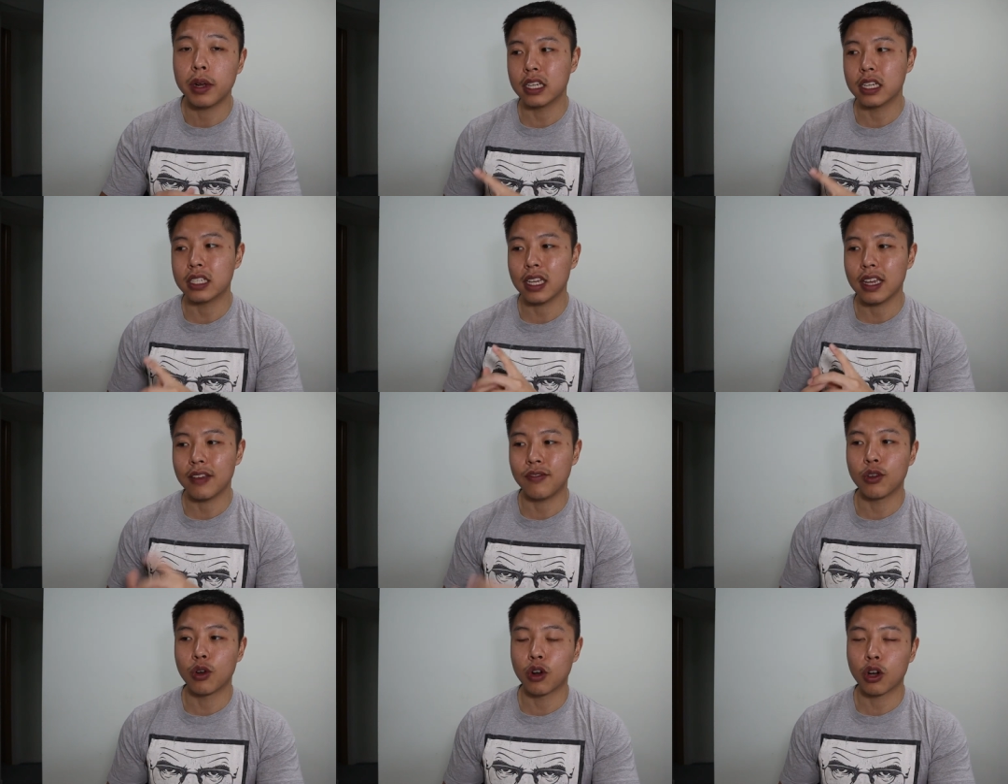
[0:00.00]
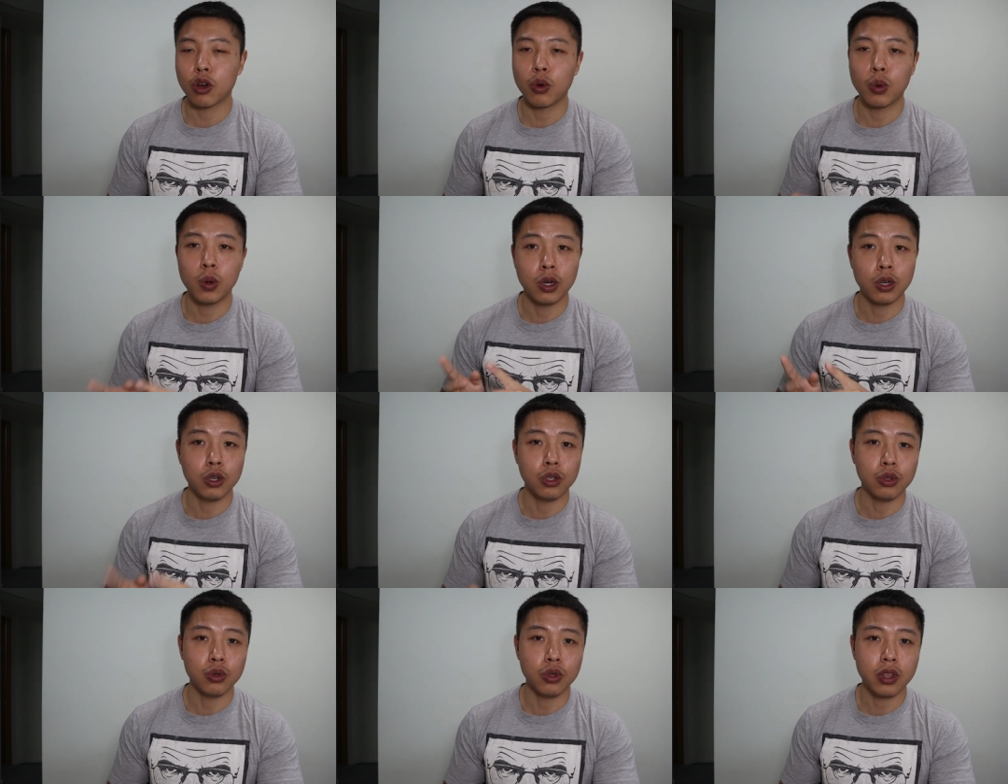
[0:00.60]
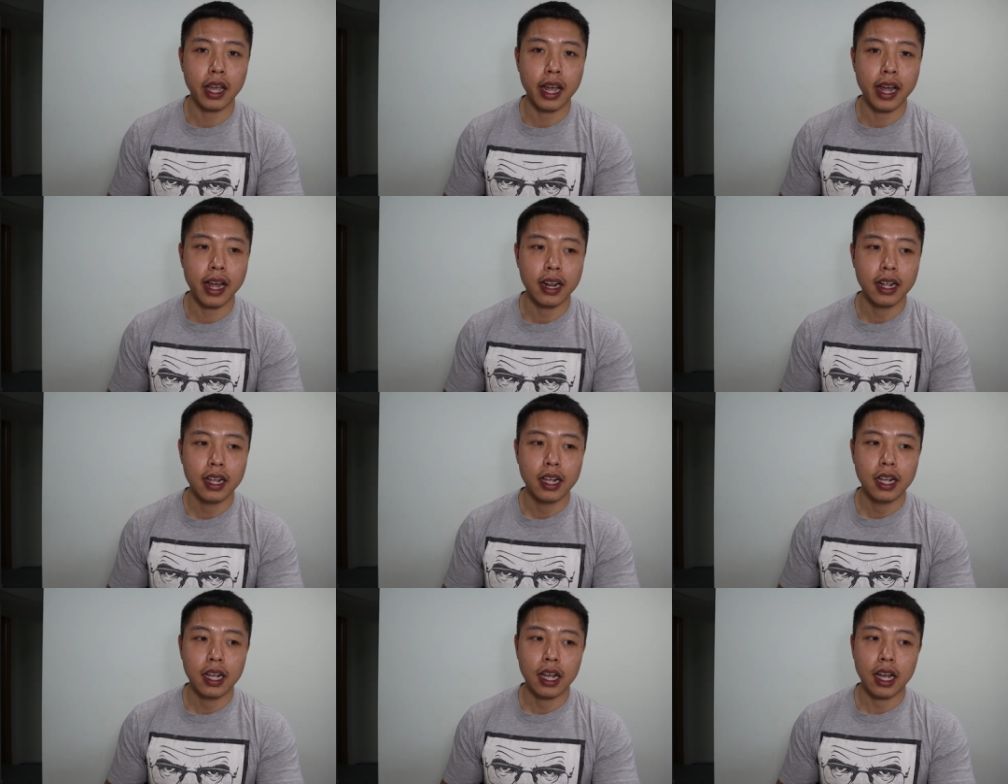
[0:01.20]
As if you're going to do
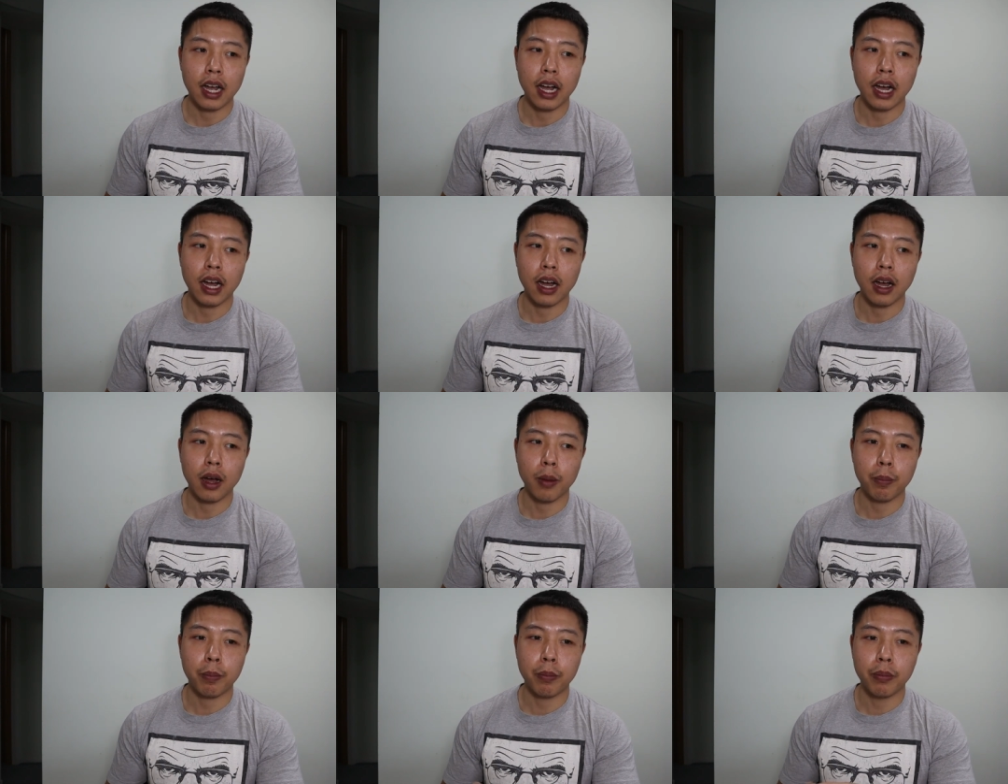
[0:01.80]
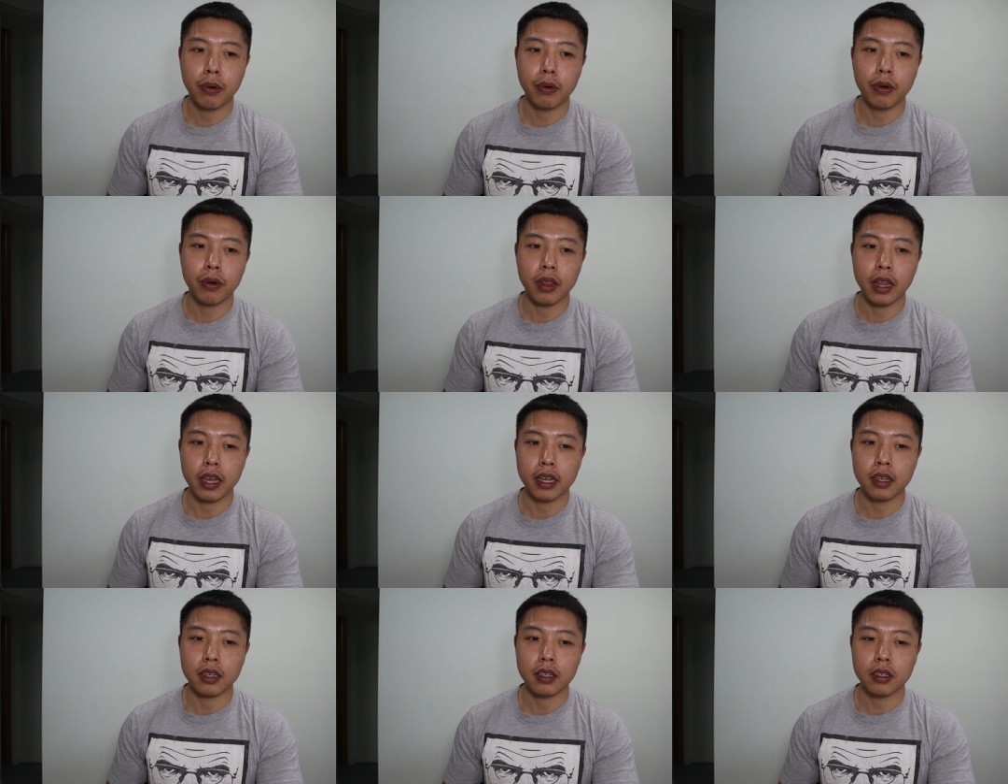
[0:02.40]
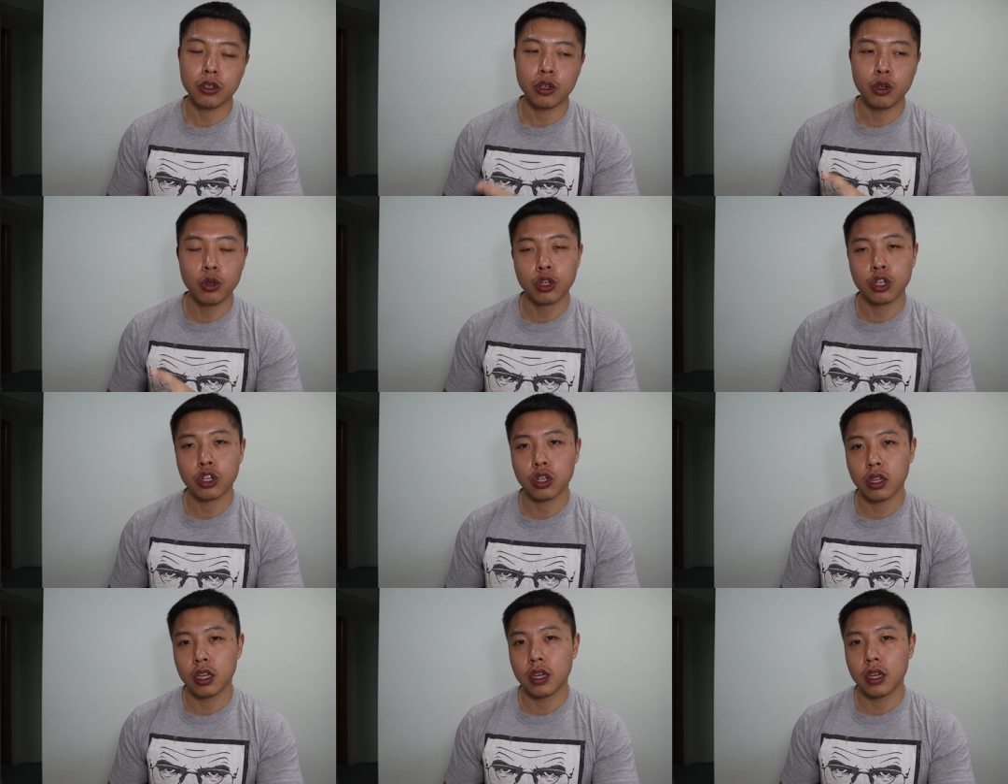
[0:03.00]
that, uh, put like
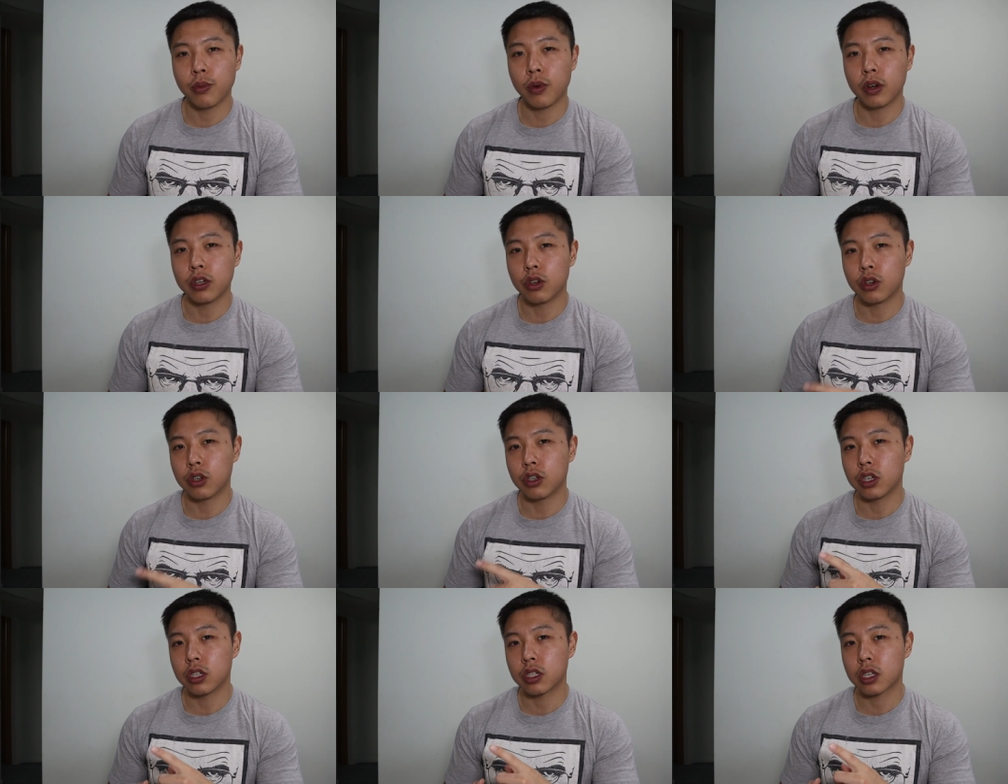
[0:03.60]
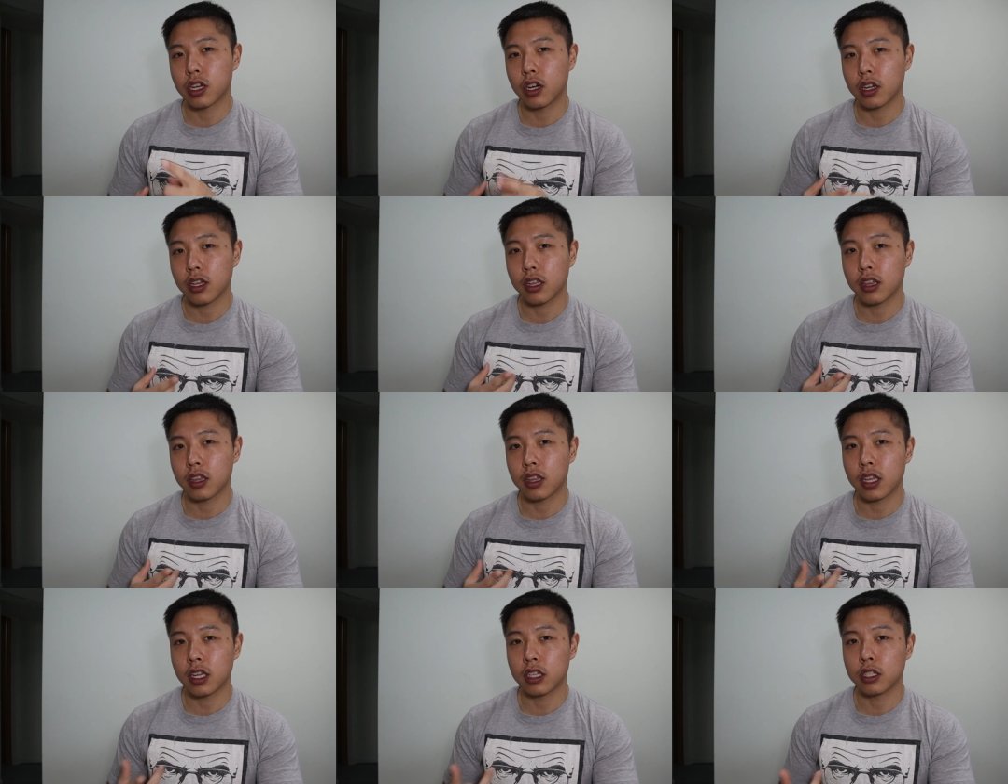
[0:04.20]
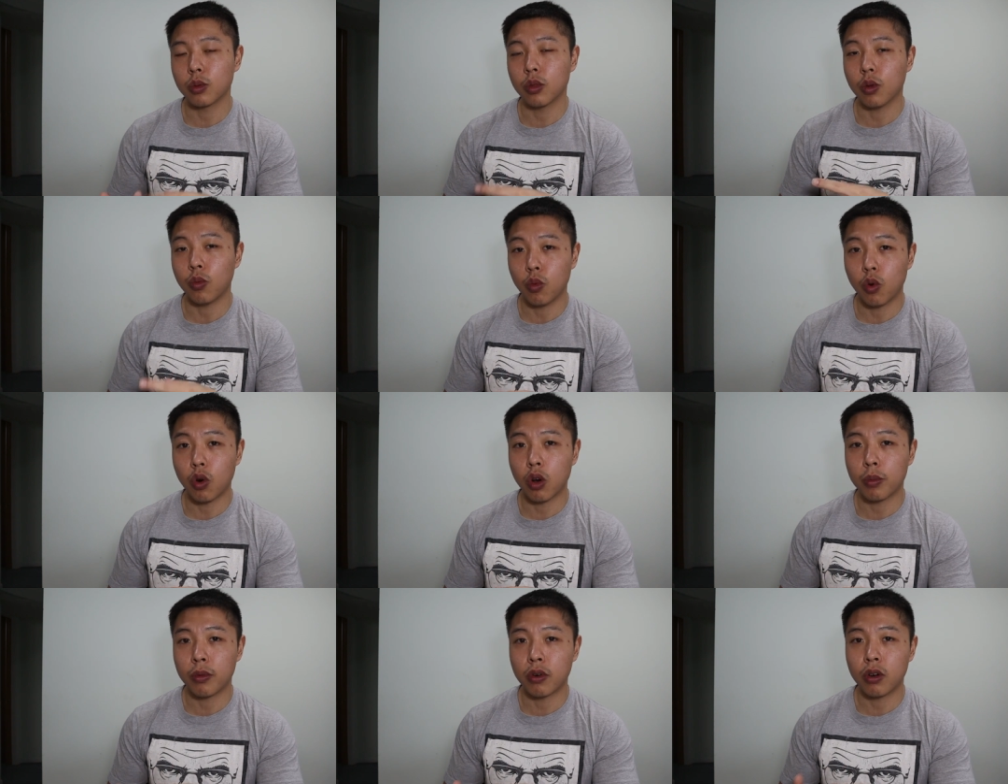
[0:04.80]
usually when you're just cooking things with a
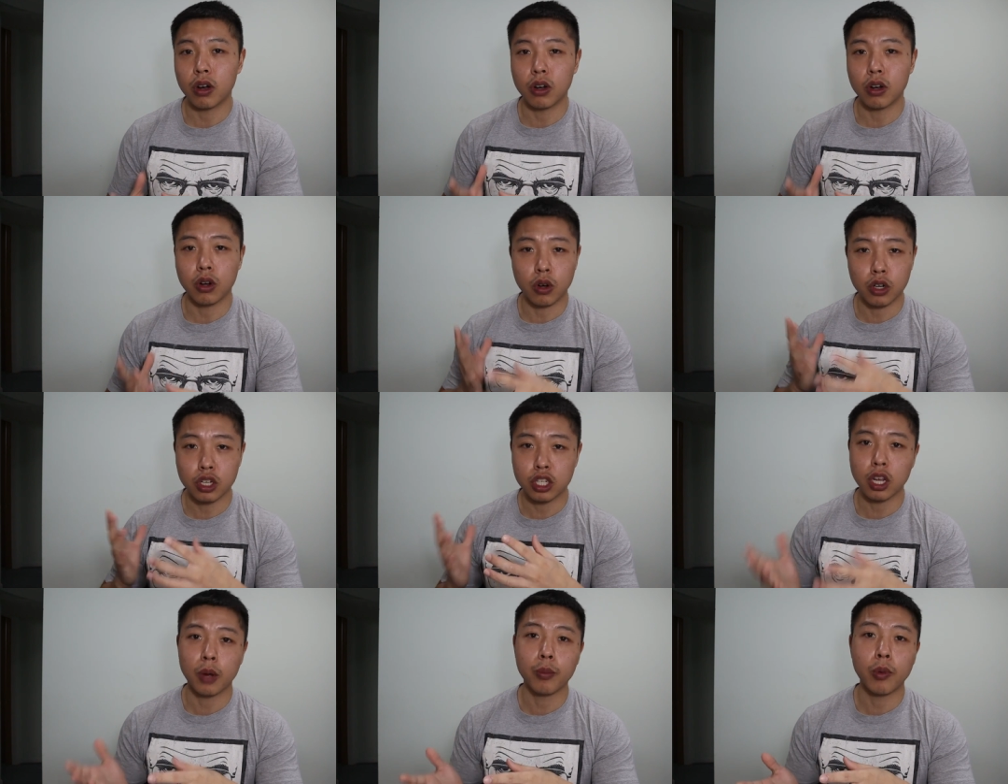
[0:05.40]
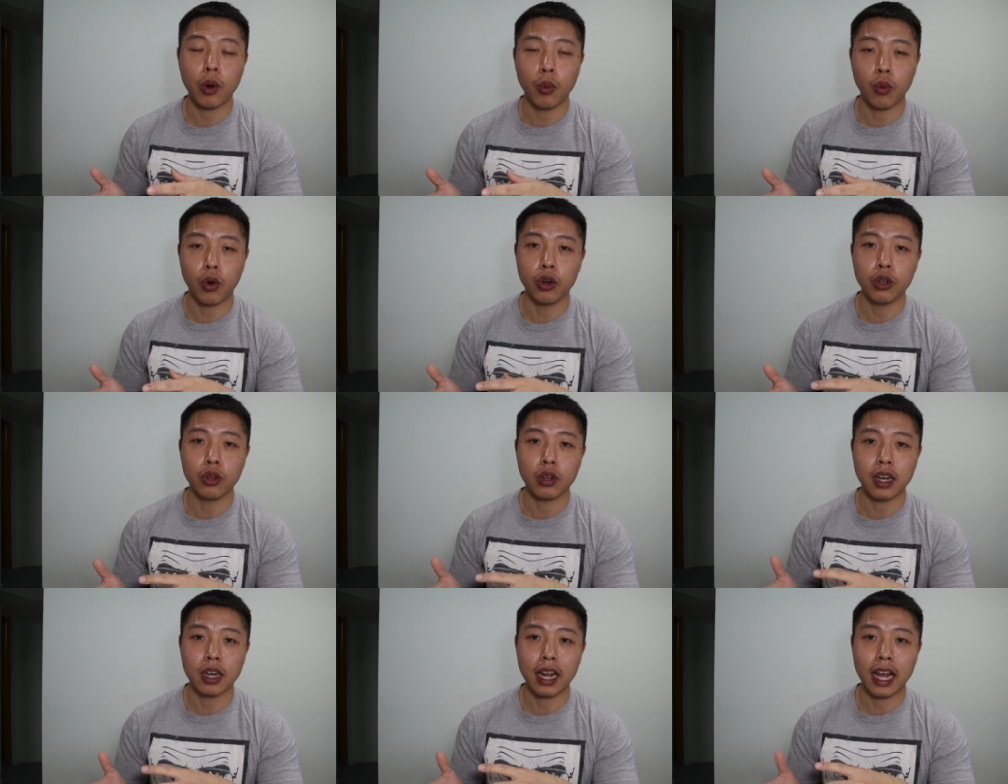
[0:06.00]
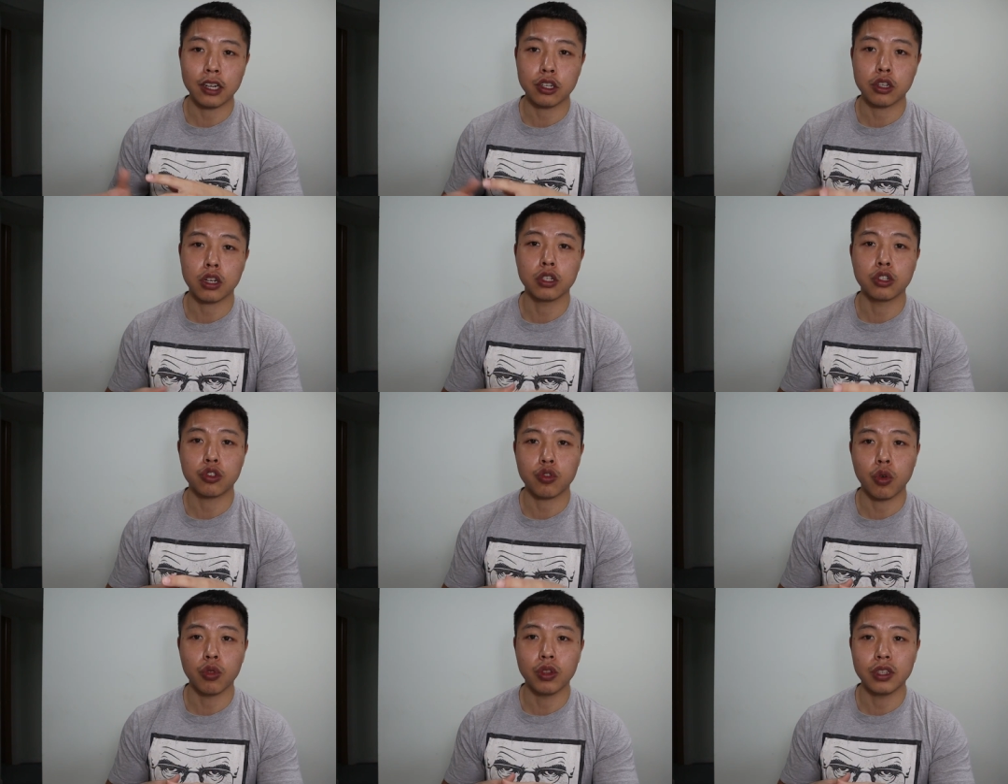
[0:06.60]
warmer or somewhere where you can actually
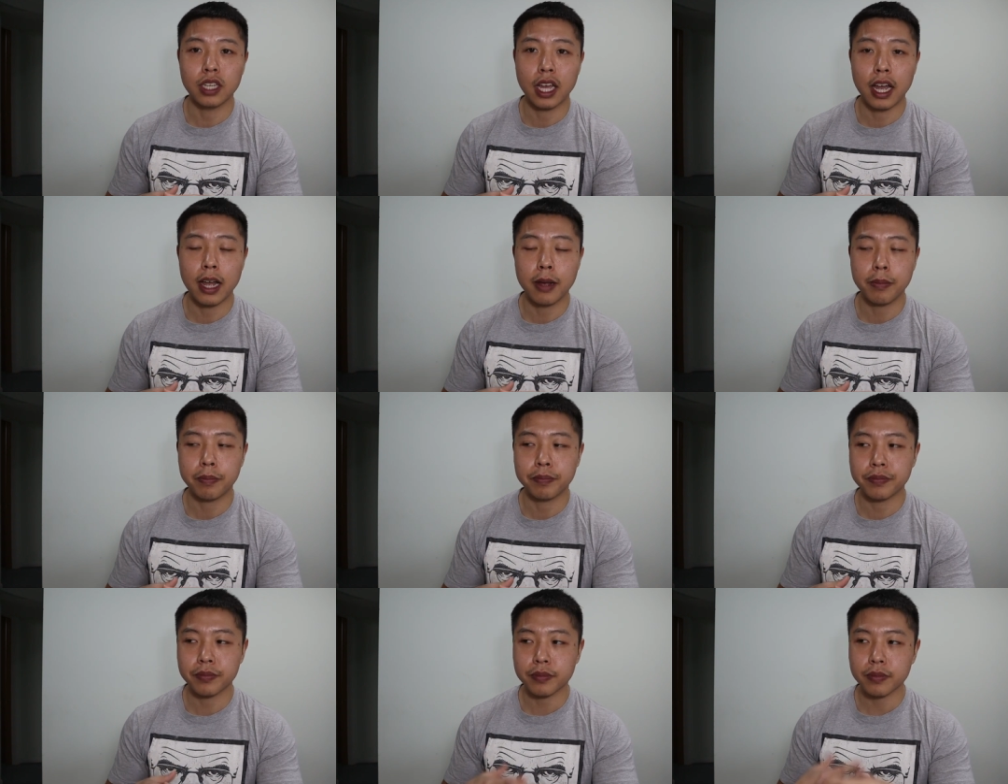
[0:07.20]
control the temp,